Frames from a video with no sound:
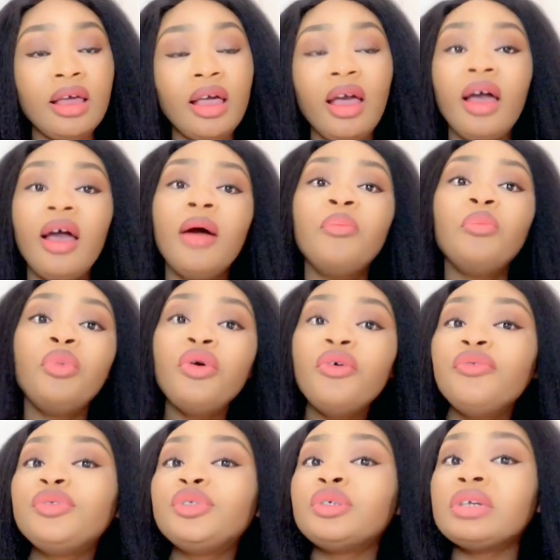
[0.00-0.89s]

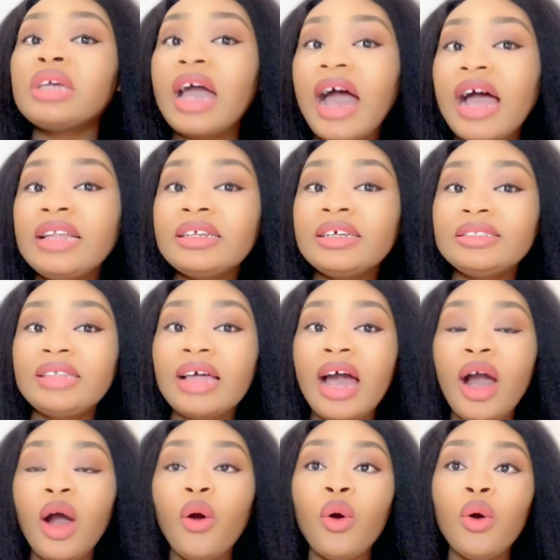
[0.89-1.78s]
move to
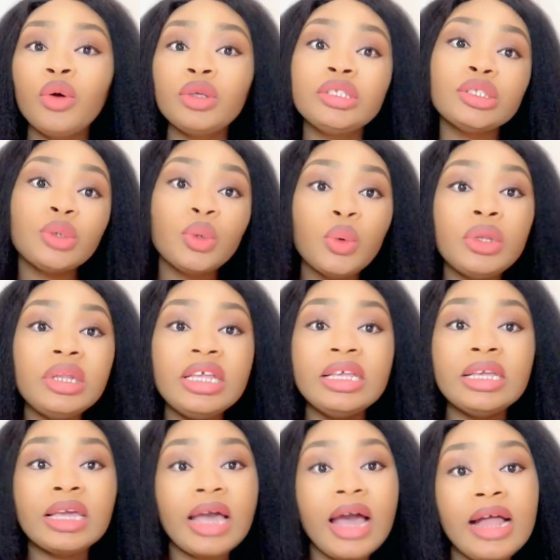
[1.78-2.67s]
Canada or school in
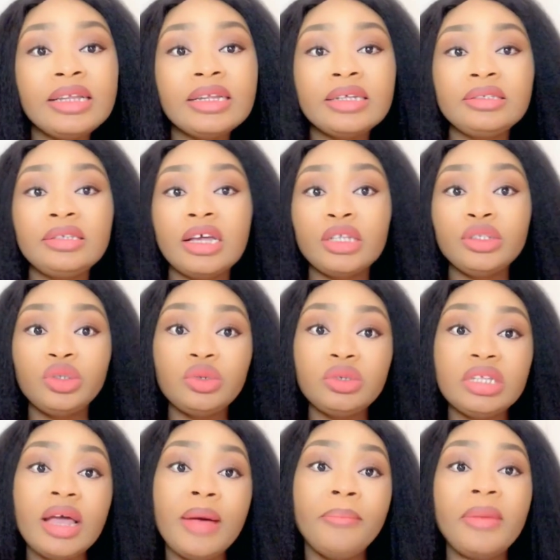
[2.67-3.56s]
Canada, do
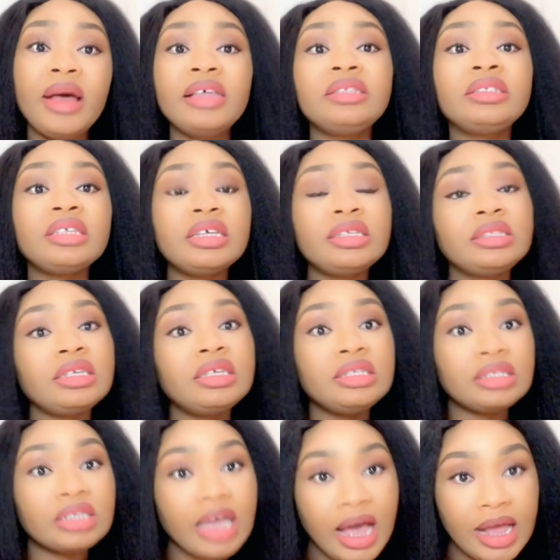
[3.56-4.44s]
their masters in
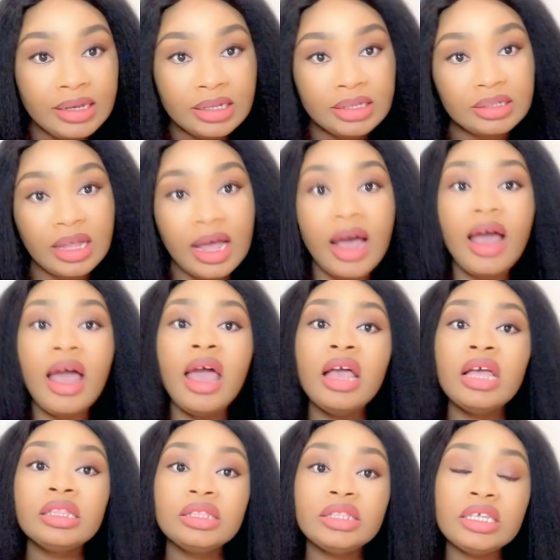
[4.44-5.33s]
Canada,
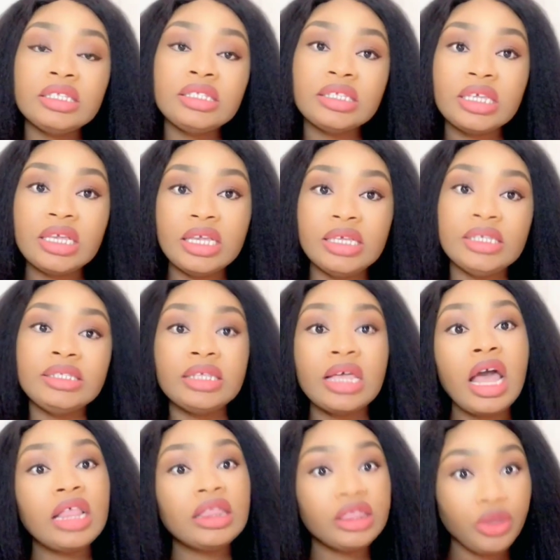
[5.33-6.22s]
this is
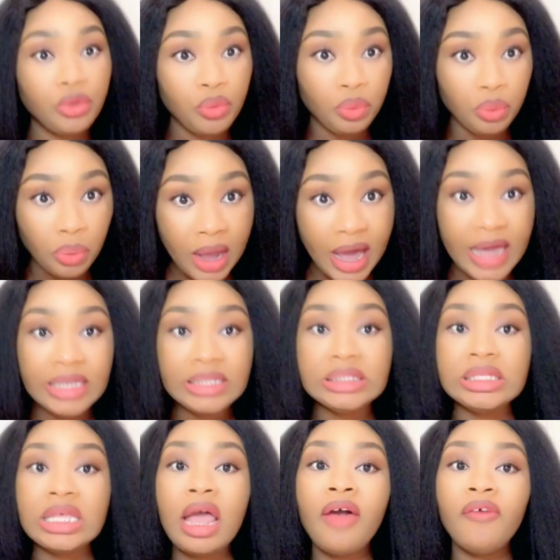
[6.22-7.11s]
the right
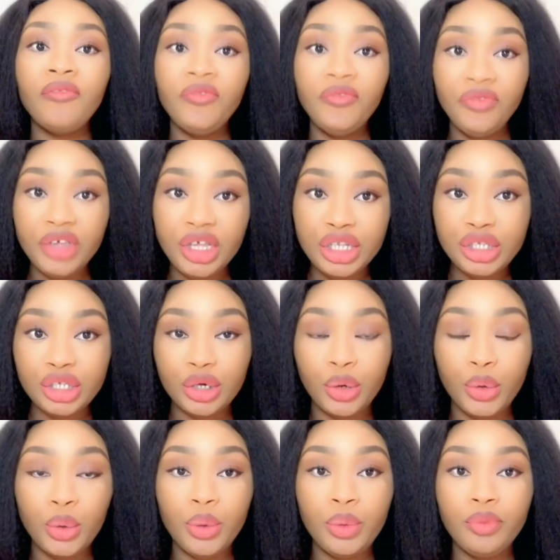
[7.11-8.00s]

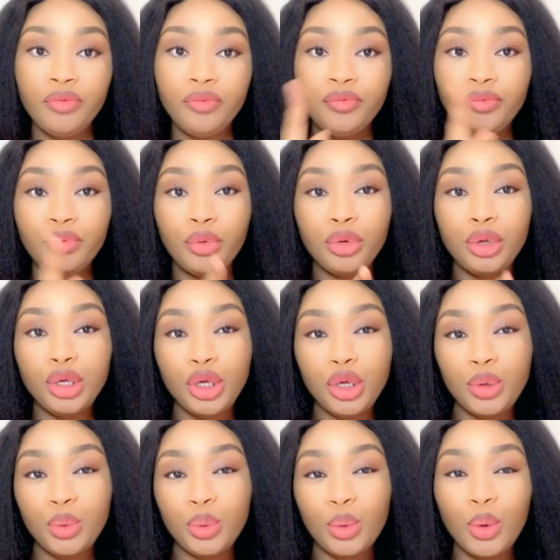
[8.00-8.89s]
video for
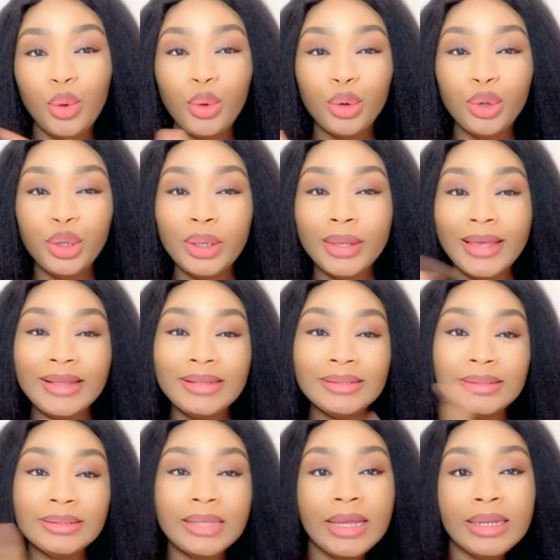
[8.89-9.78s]
you, or you can
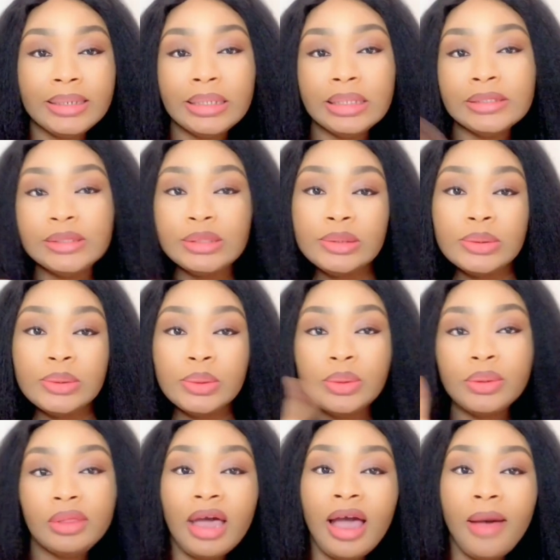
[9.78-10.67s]
send it to
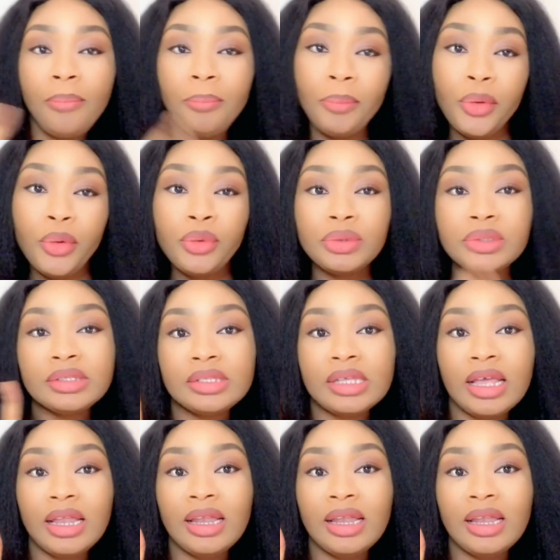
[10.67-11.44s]
that person.